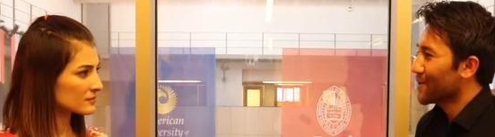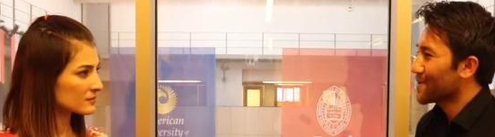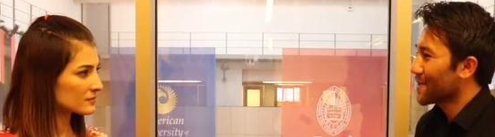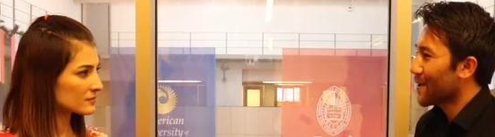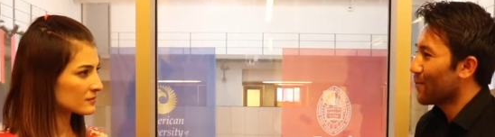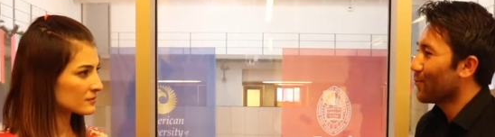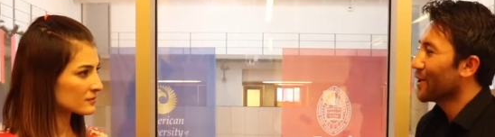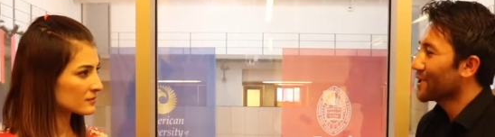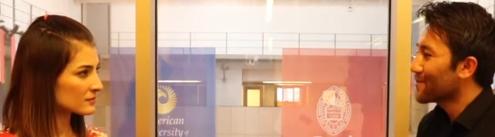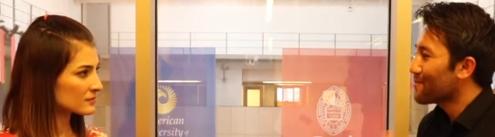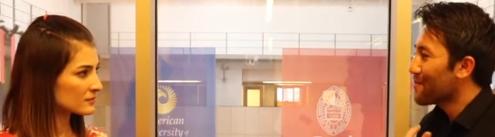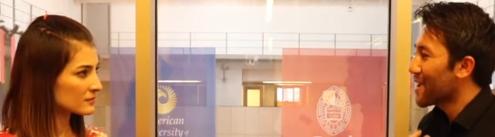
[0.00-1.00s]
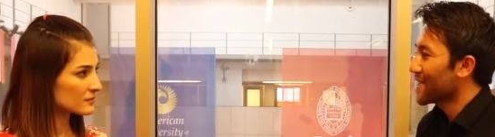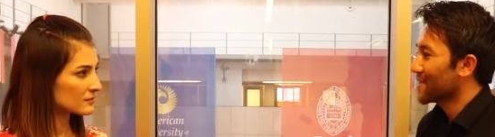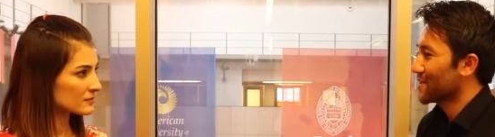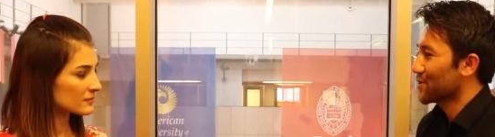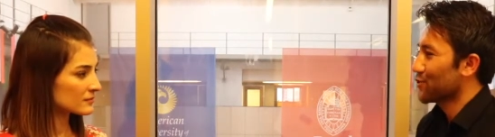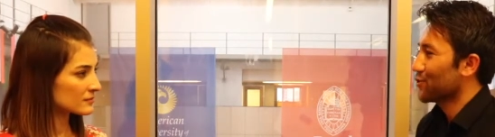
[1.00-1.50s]
Speaker 1: us what
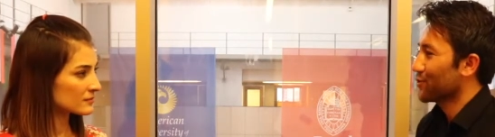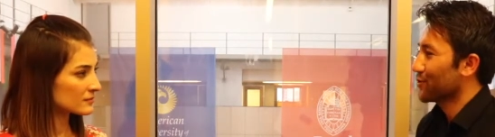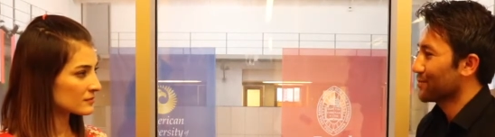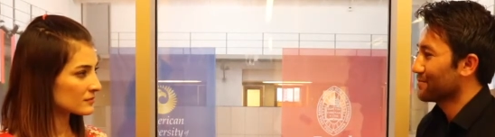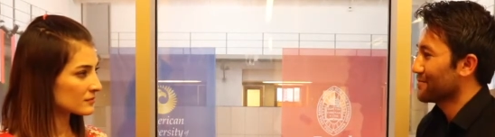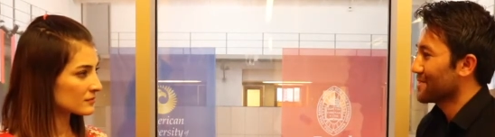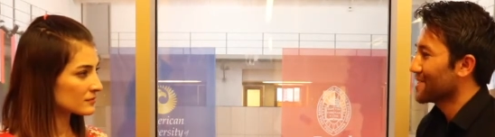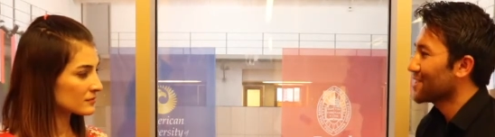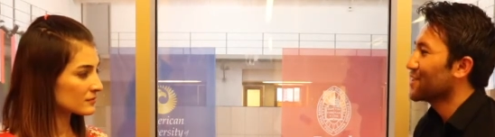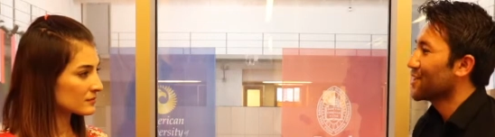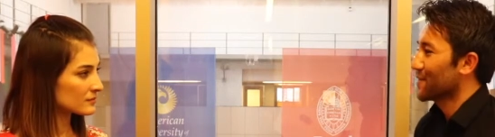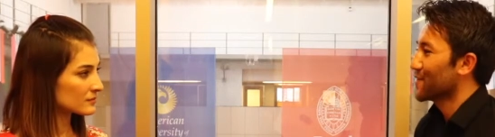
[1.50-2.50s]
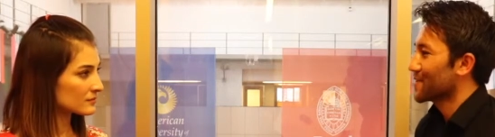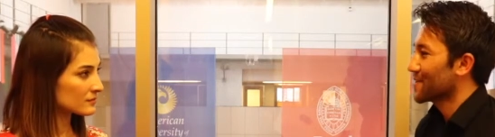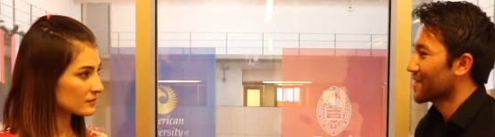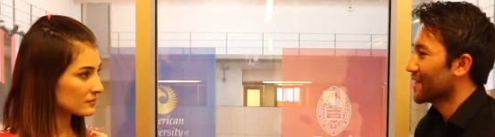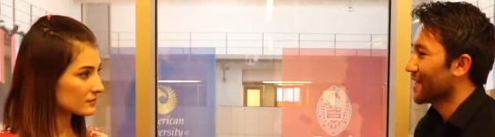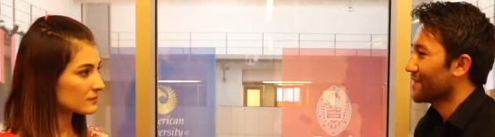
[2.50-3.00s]
makes your senior
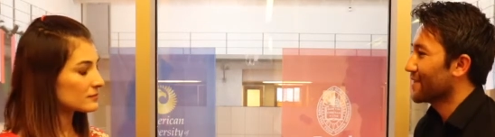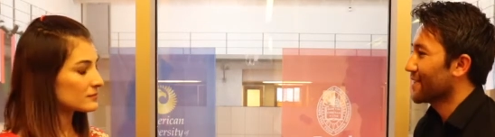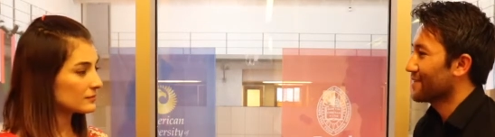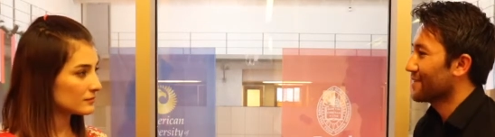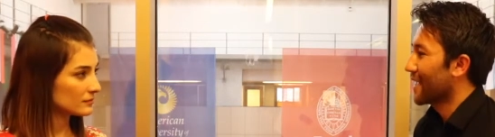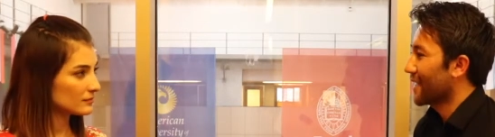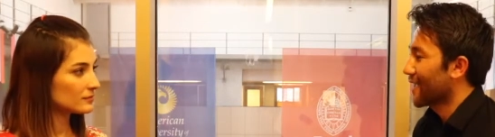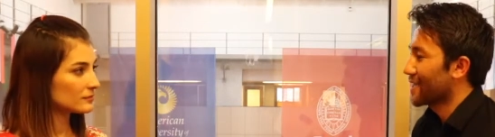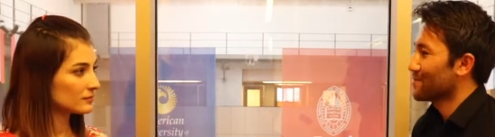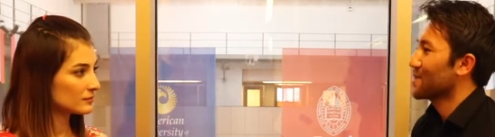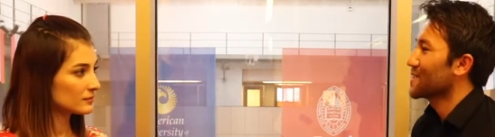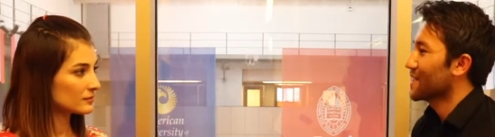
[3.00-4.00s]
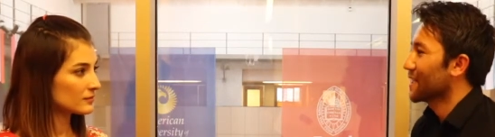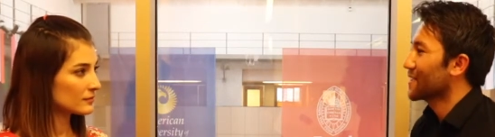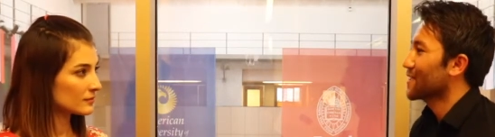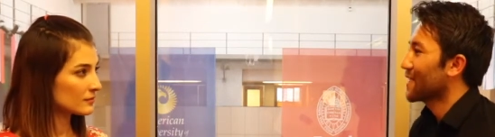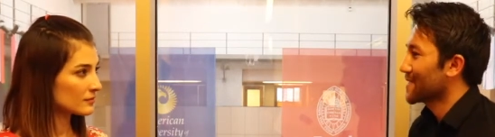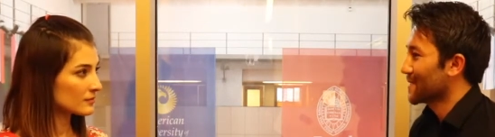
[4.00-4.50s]
thesis grade that, that has been
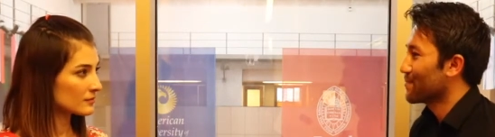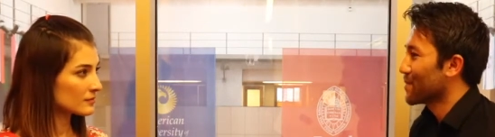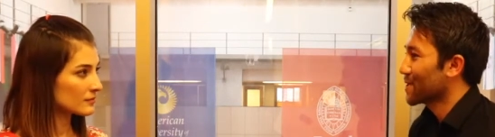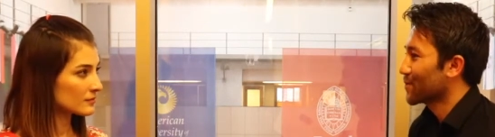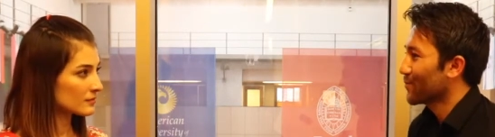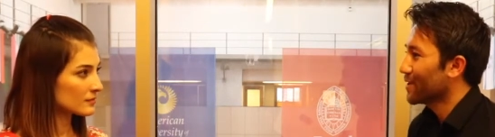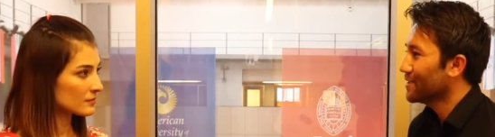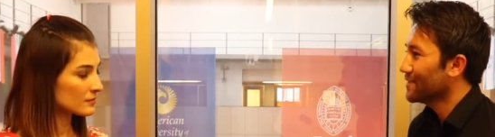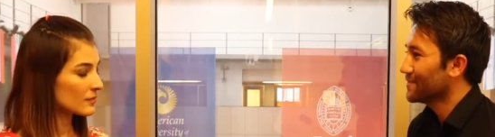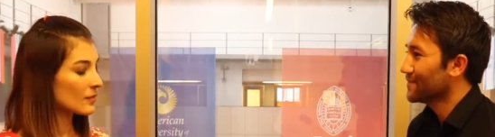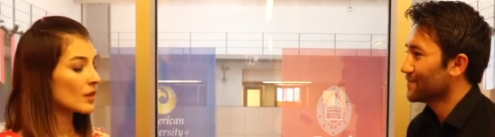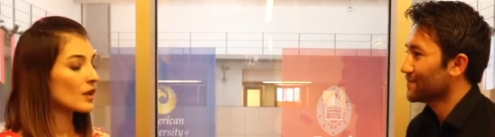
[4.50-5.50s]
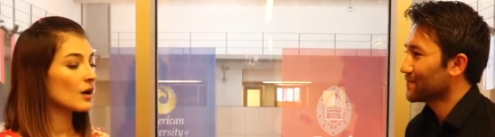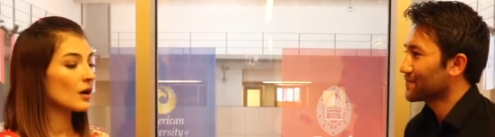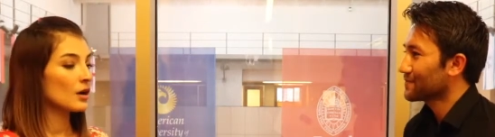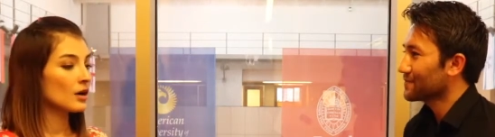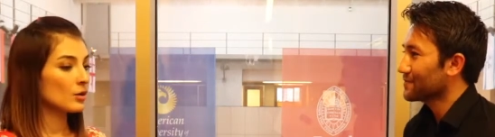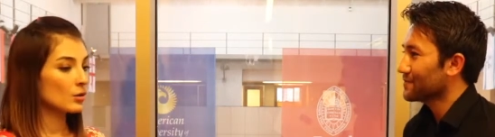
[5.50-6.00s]
selected as the best one?
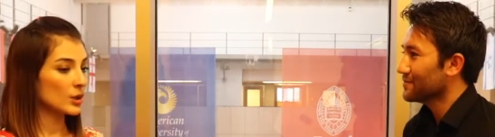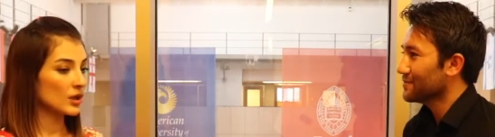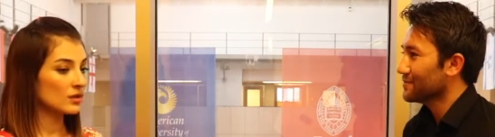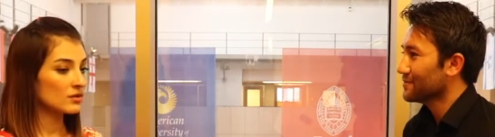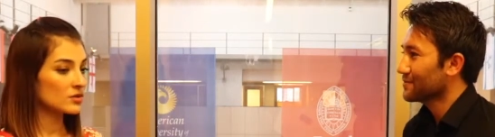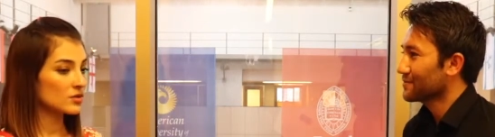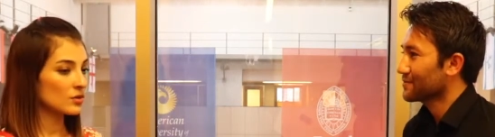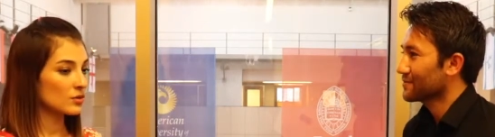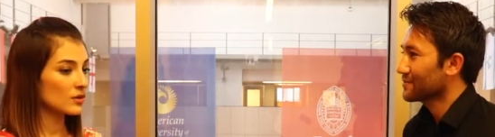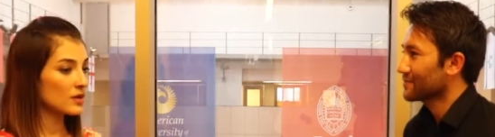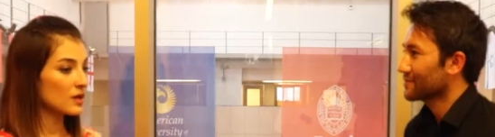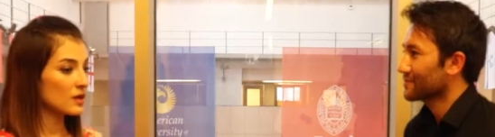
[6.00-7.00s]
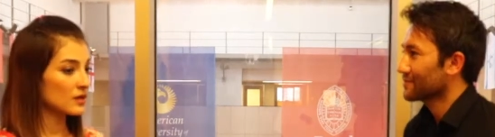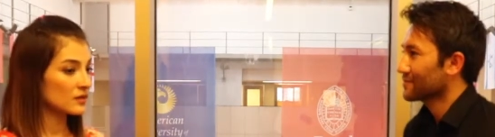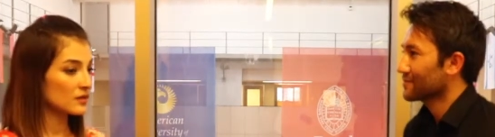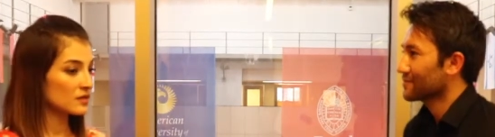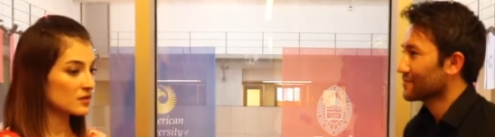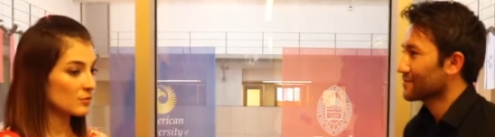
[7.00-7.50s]
Speaker 2: Okay, so yeah, in
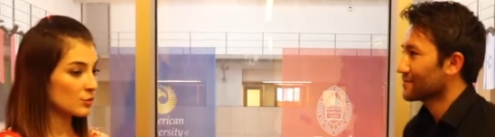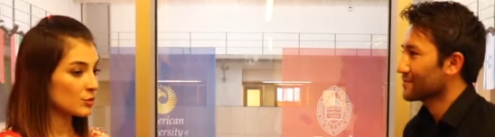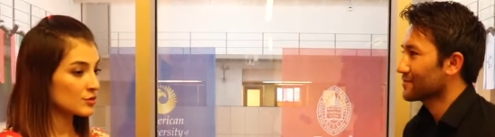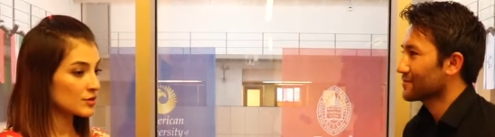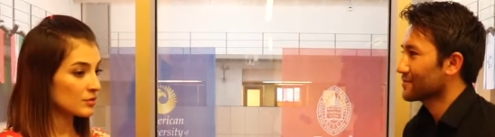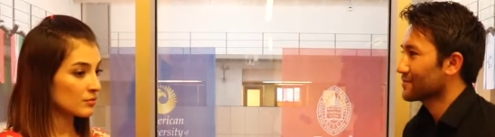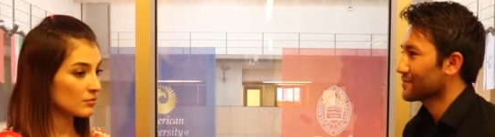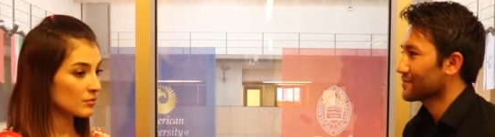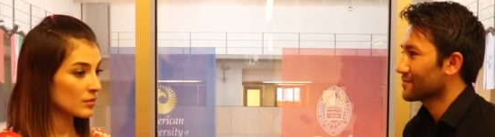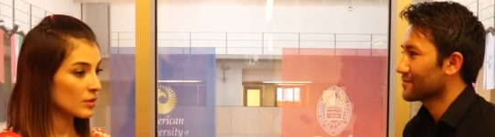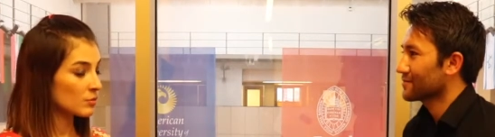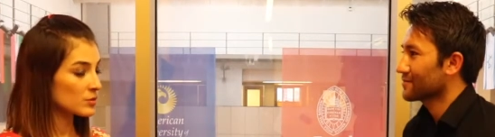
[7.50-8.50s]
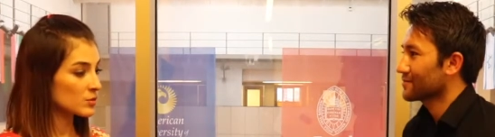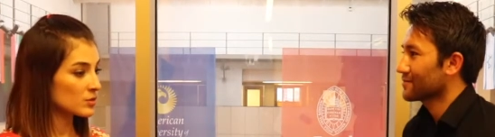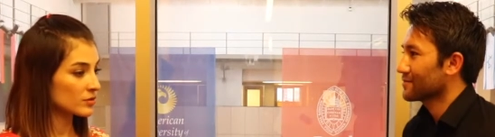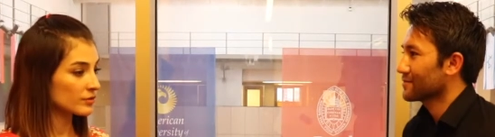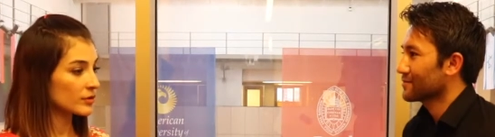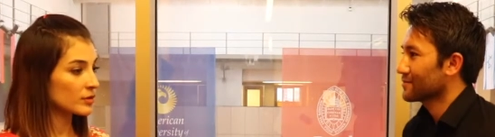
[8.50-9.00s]
the symposium, which
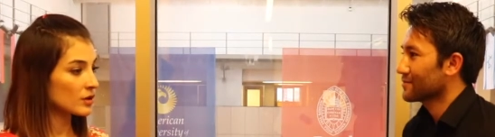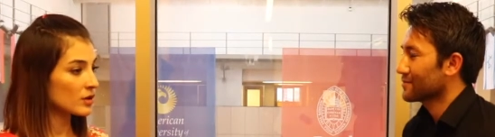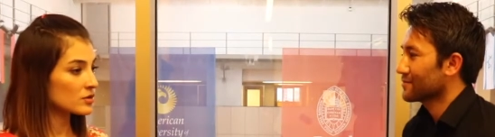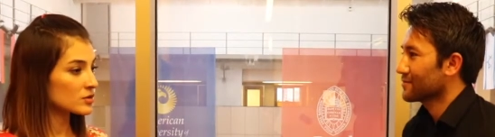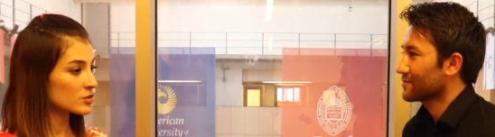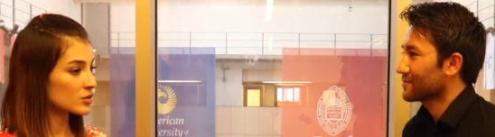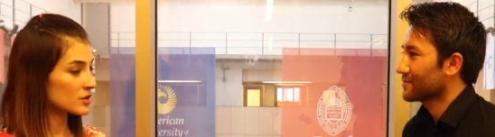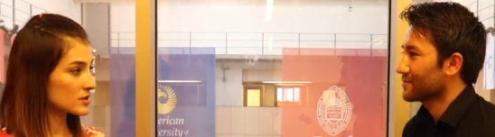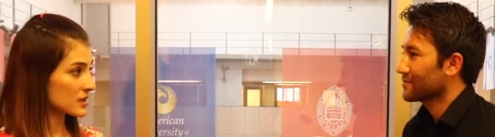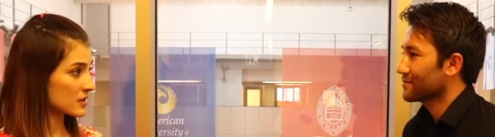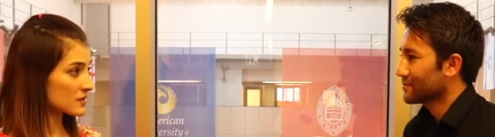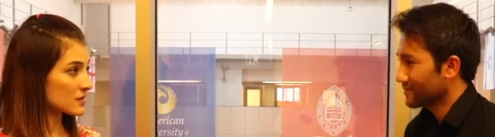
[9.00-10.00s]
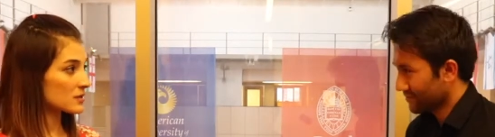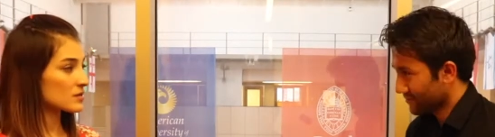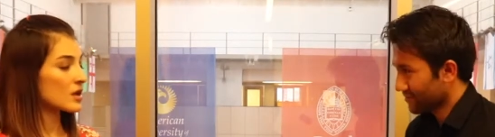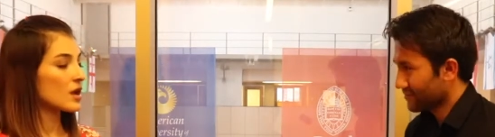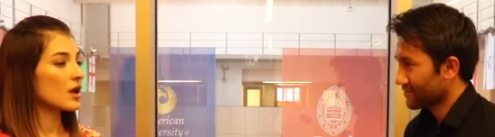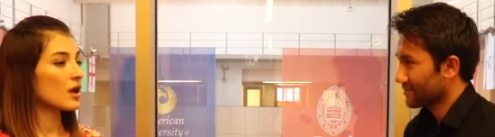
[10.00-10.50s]
was for all social
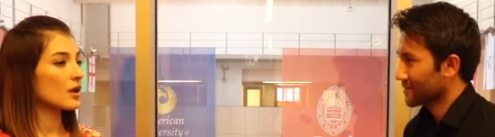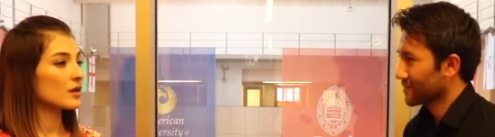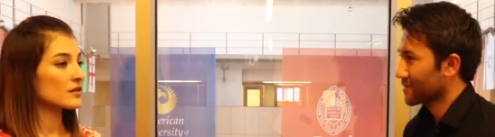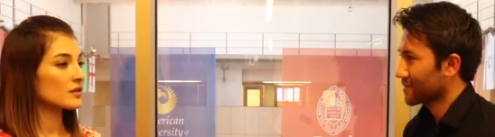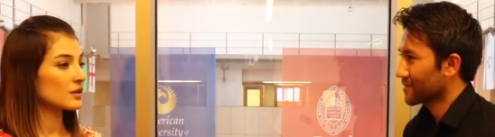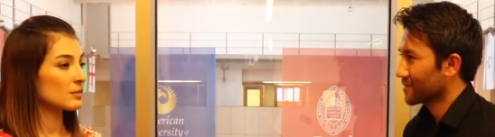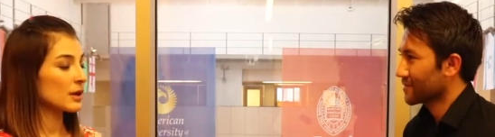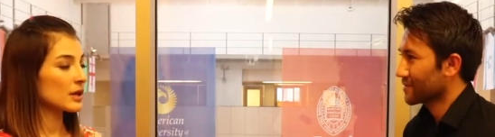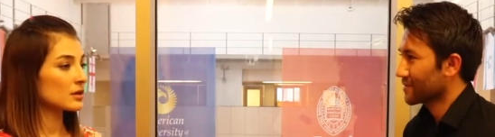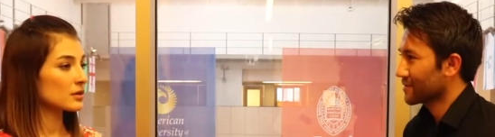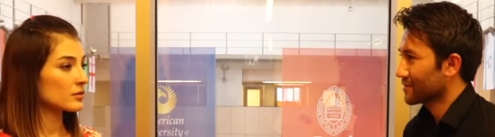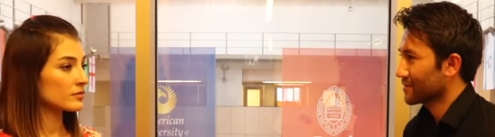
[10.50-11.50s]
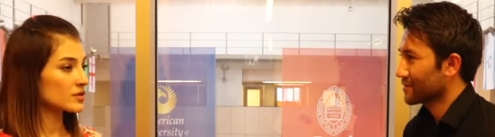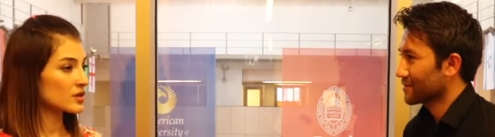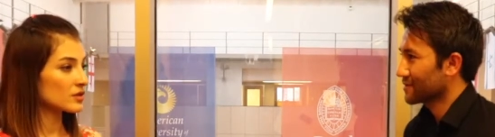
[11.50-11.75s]
sciences, in the panel of